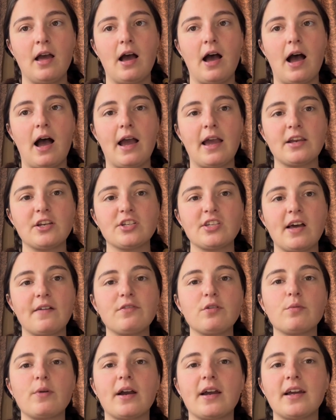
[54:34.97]
I just have
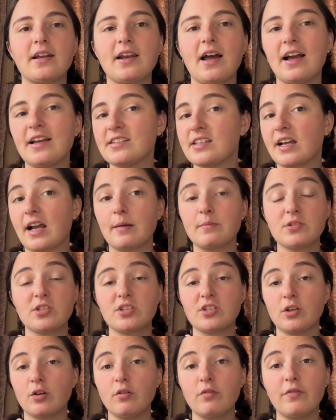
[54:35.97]
to recognize like I'm
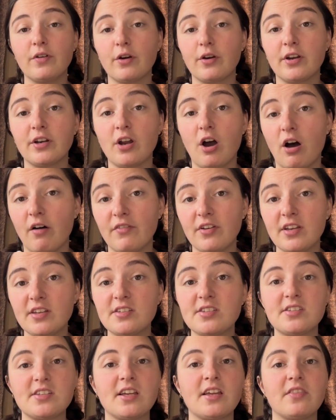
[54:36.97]
still very
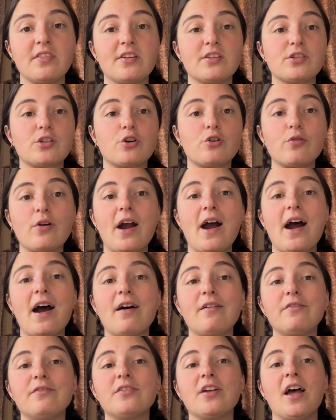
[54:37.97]
novice in this
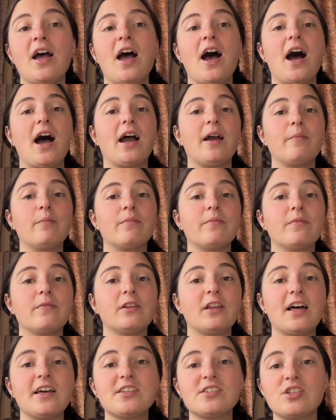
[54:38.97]
craft. I'm
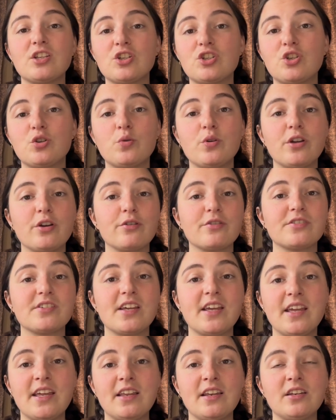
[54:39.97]
less than 2 years
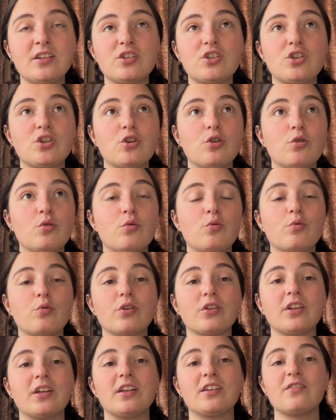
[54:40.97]
into
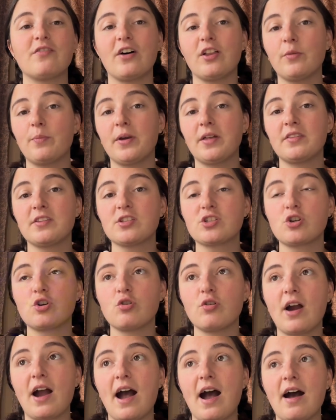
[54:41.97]
really developing this
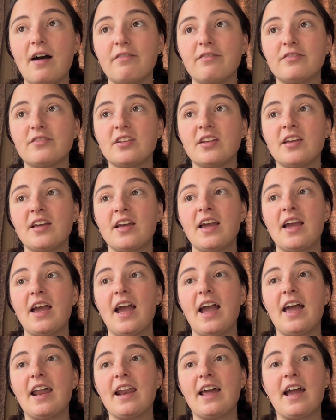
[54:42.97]
craft.
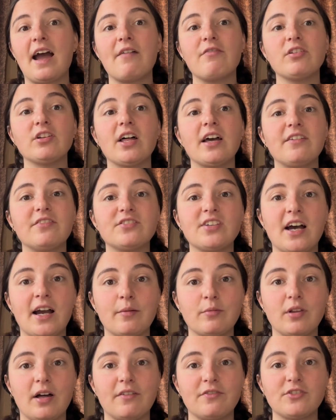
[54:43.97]
And I have a
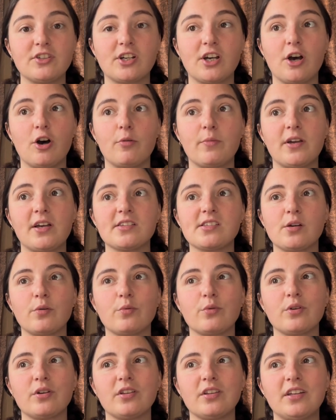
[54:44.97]
lifetime left to go because I
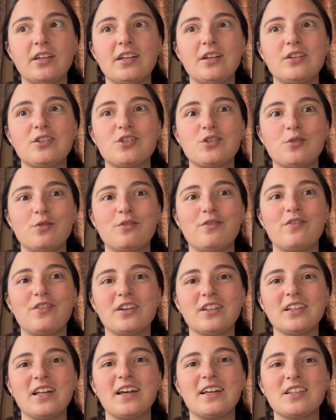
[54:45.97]
really do
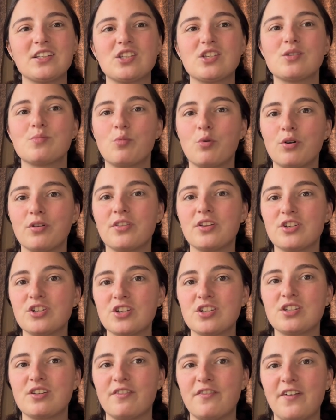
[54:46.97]
feel like this is more than
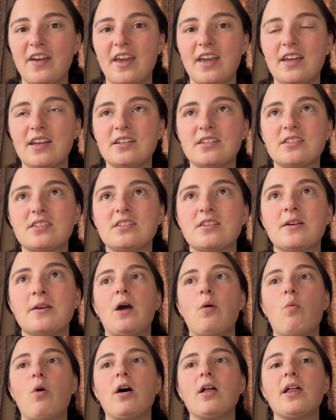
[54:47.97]
just a phase.
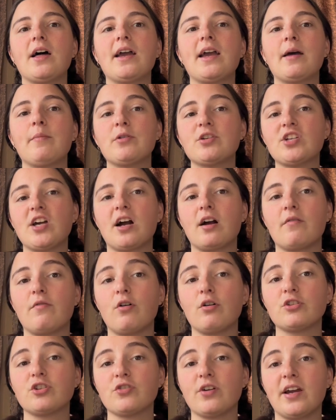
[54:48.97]
And while I am a jack of
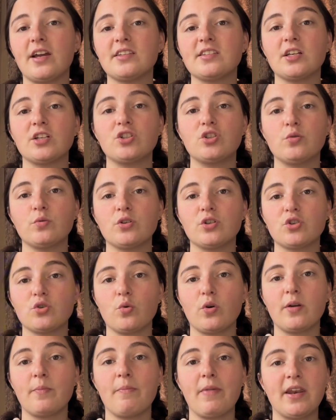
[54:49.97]
all trades, I do
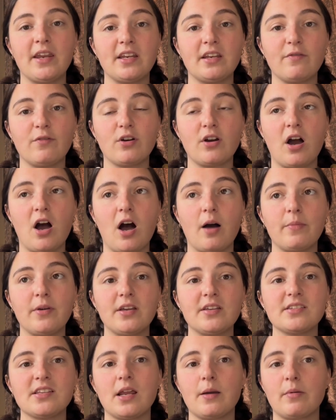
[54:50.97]
enjoy many different
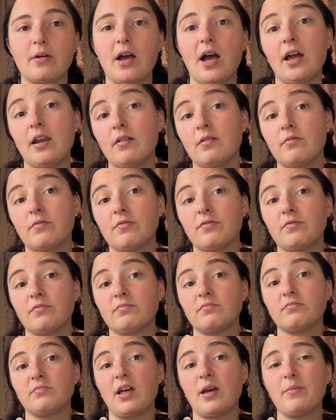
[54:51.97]
hobbies, and
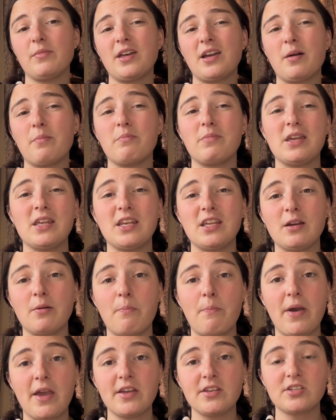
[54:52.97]
I'm like a medium
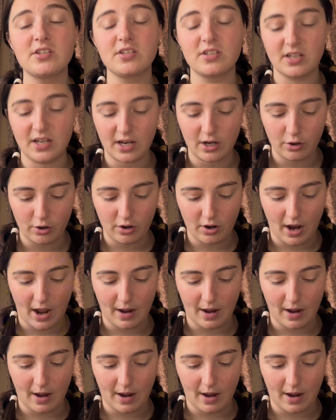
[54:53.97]
paced knitter.